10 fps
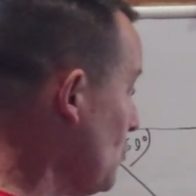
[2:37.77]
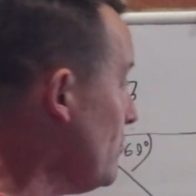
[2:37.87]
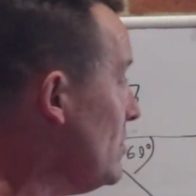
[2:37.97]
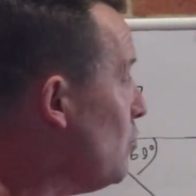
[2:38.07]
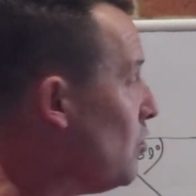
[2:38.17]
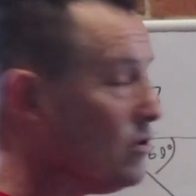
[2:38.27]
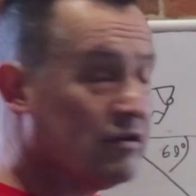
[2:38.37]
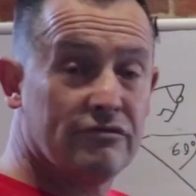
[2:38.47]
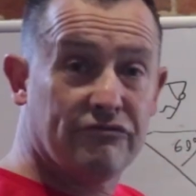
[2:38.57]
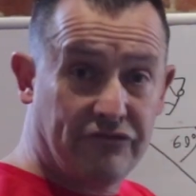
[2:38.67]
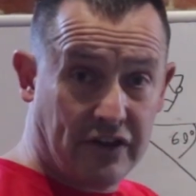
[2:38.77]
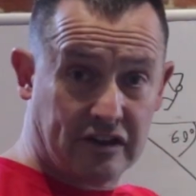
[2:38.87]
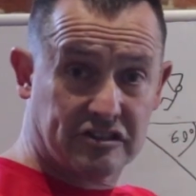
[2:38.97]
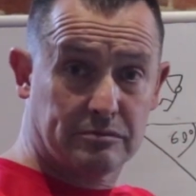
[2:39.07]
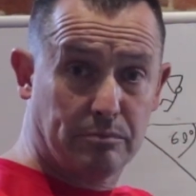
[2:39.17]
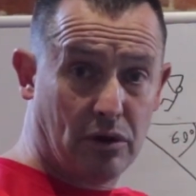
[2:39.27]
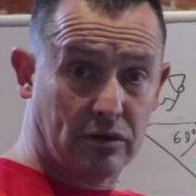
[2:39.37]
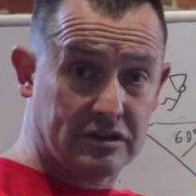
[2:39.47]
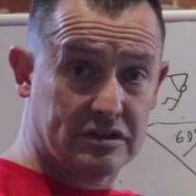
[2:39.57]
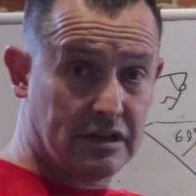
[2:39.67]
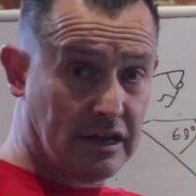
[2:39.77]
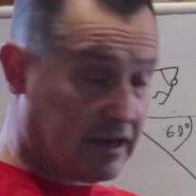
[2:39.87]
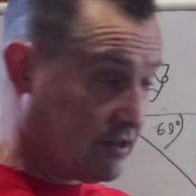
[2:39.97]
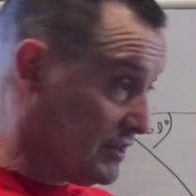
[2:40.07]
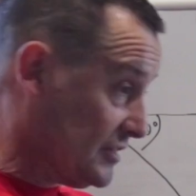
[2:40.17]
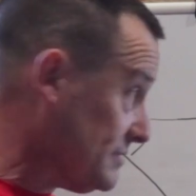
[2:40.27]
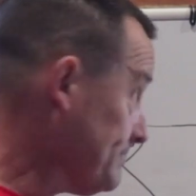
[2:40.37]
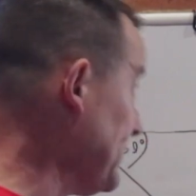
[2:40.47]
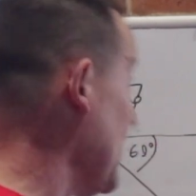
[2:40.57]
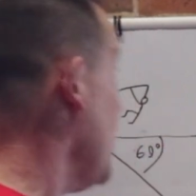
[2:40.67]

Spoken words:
you were in one fixed point like this.